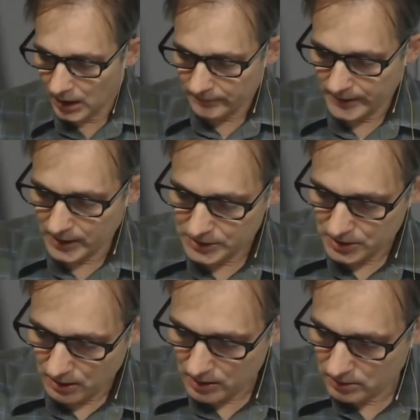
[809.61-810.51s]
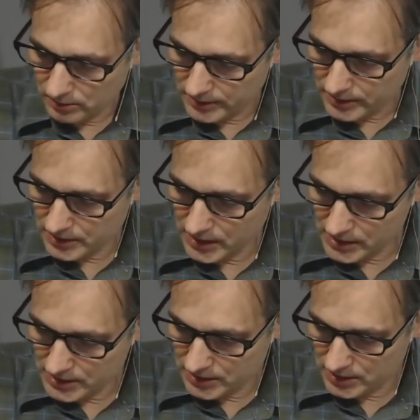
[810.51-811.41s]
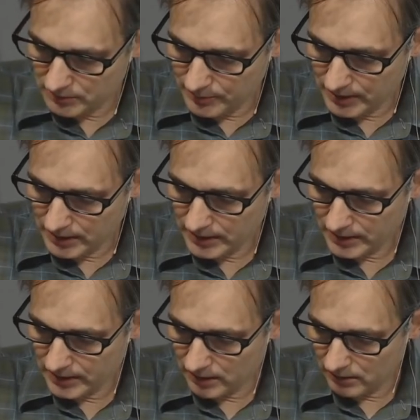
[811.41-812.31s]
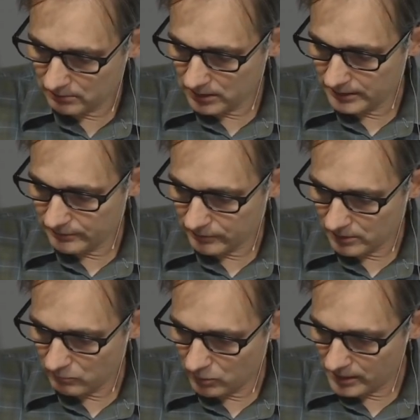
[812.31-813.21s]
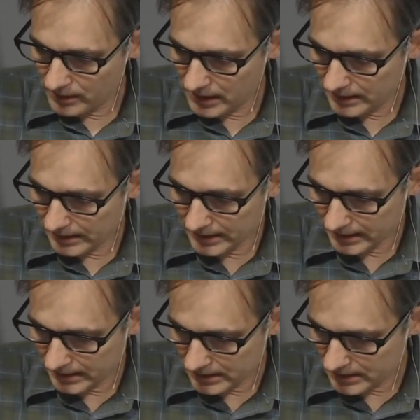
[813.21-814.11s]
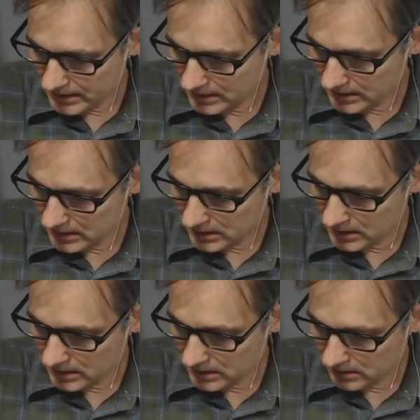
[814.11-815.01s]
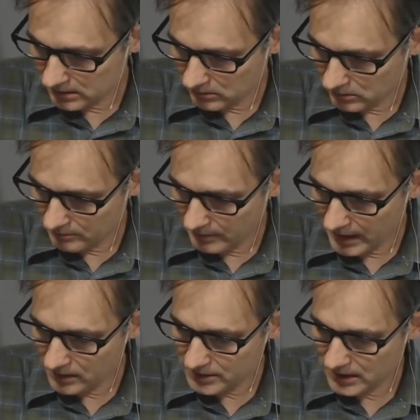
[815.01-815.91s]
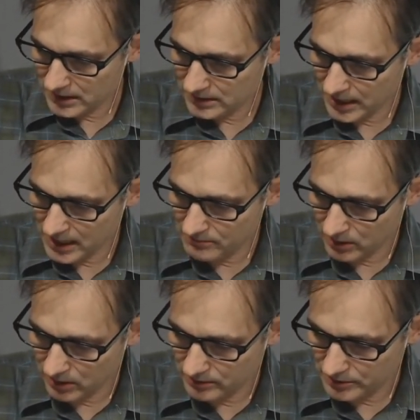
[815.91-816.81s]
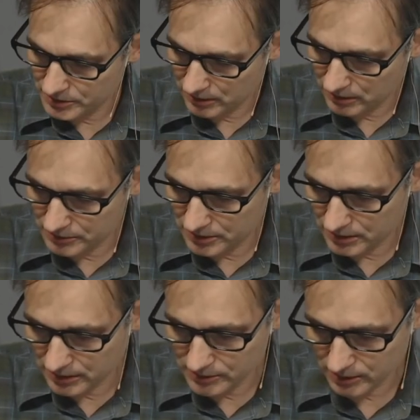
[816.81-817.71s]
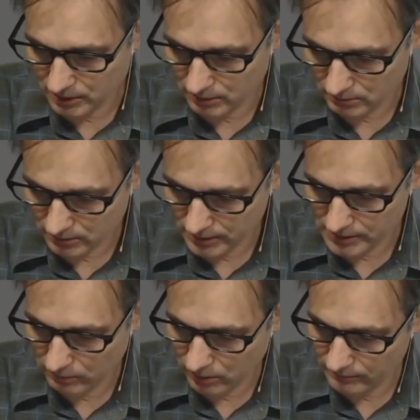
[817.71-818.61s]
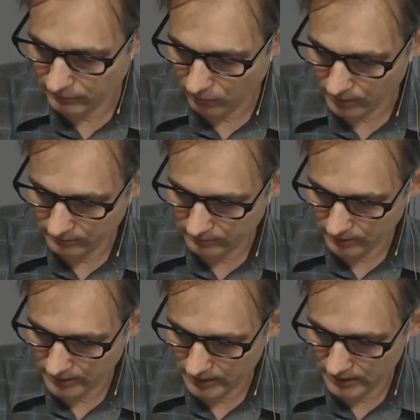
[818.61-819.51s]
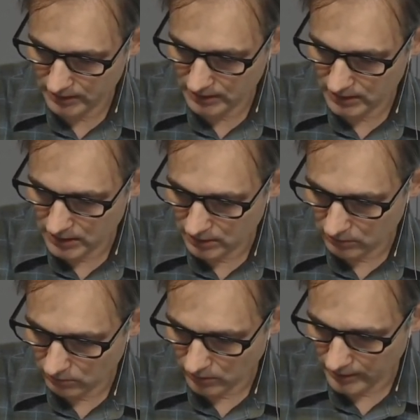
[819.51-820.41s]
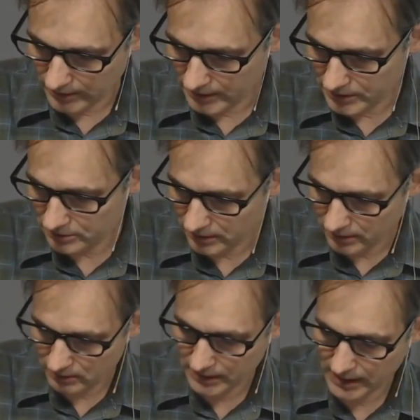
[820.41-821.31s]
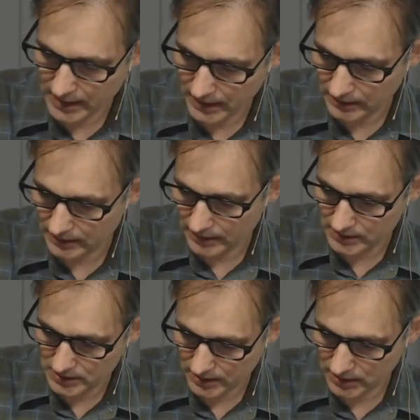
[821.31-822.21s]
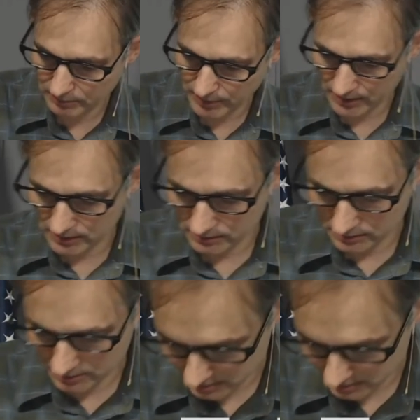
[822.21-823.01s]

This article discusses the period only from 198, when Palestine came under Seleucid control, until 143, when Israel gained its independence.